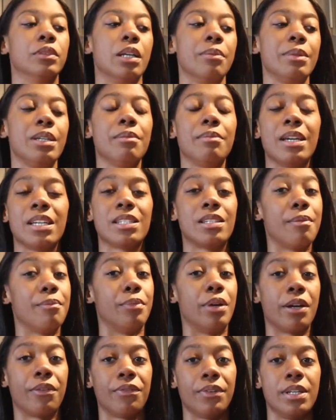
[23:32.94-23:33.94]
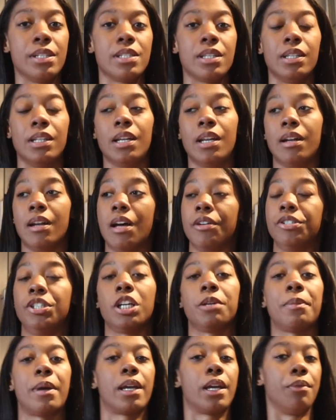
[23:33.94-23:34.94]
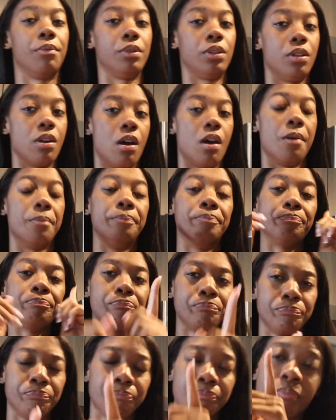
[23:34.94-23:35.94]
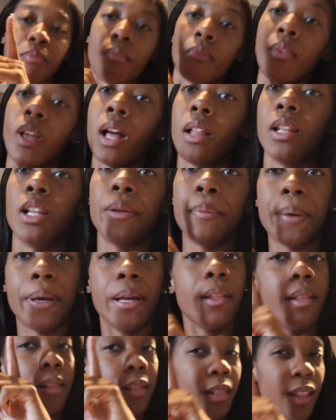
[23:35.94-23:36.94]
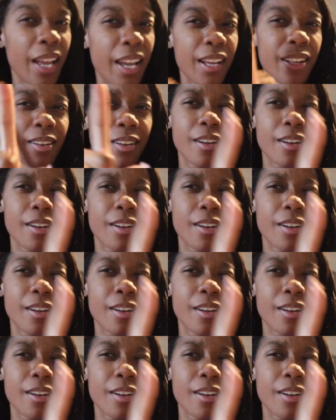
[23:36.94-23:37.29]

let me make some breakfast and then I'll check back in with y'all a little bit later.